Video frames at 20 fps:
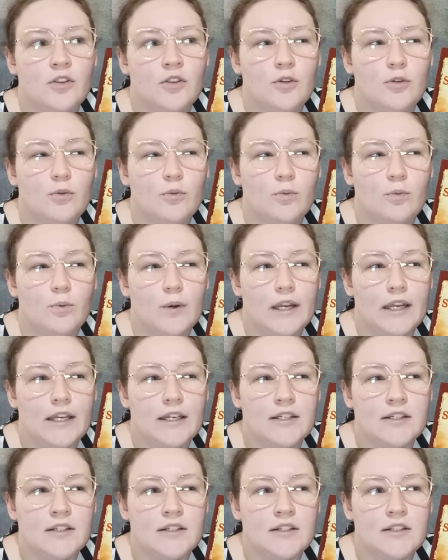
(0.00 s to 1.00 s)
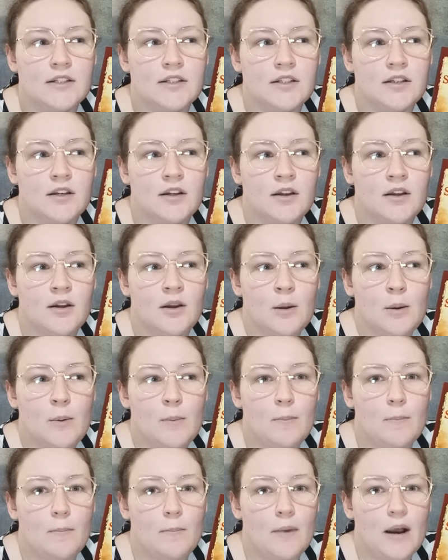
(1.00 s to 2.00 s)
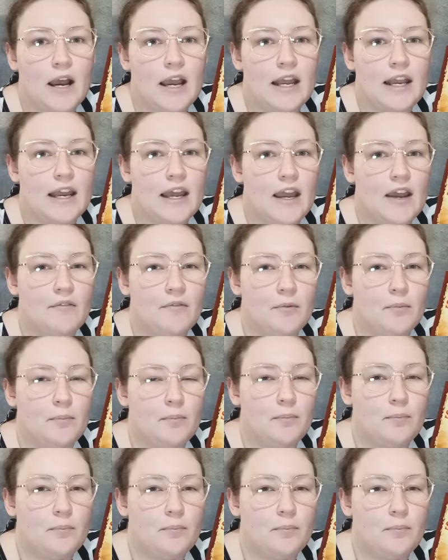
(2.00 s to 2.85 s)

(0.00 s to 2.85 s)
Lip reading: the wind might have a